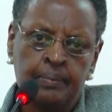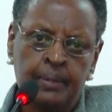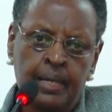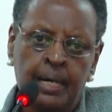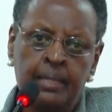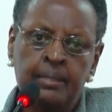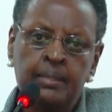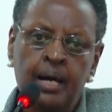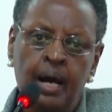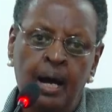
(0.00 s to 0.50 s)

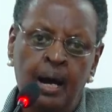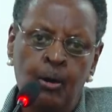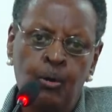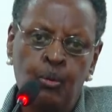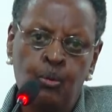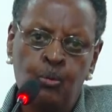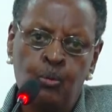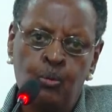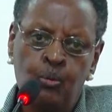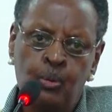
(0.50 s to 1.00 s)
and how
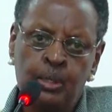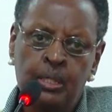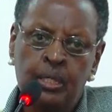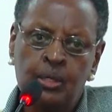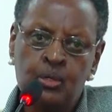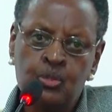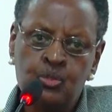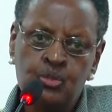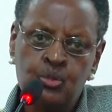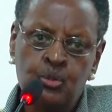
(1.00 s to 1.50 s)
we
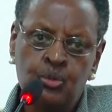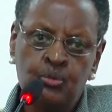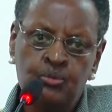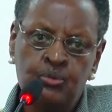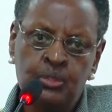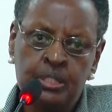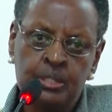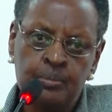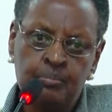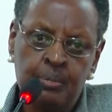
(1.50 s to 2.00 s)
can solve
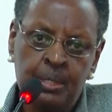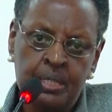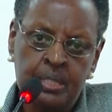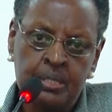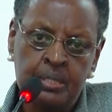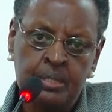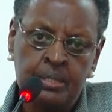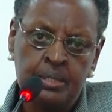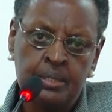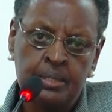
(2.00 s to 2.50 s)
it
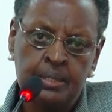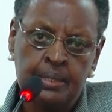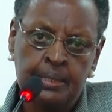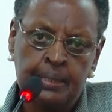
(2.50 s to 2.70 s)
best.